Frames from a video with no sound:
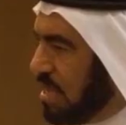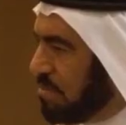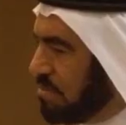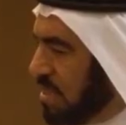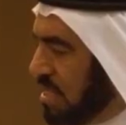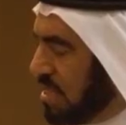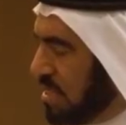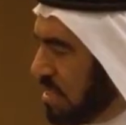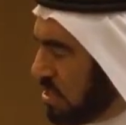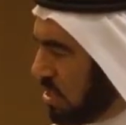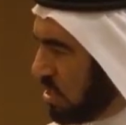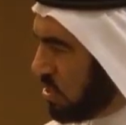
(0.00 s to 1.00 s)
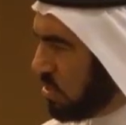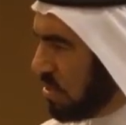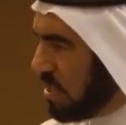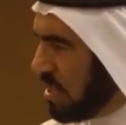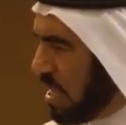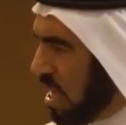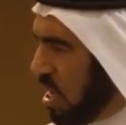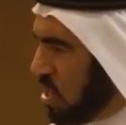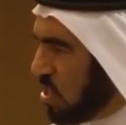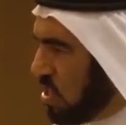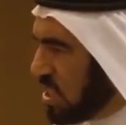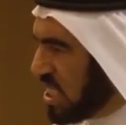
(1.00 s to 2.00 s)
I am in this issue
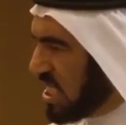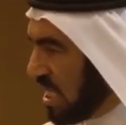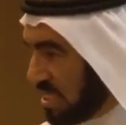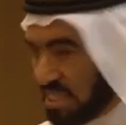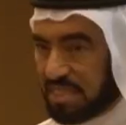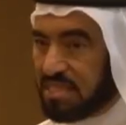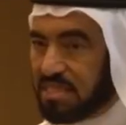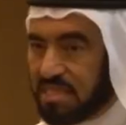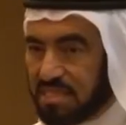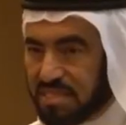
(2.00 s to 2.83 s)
a consultant.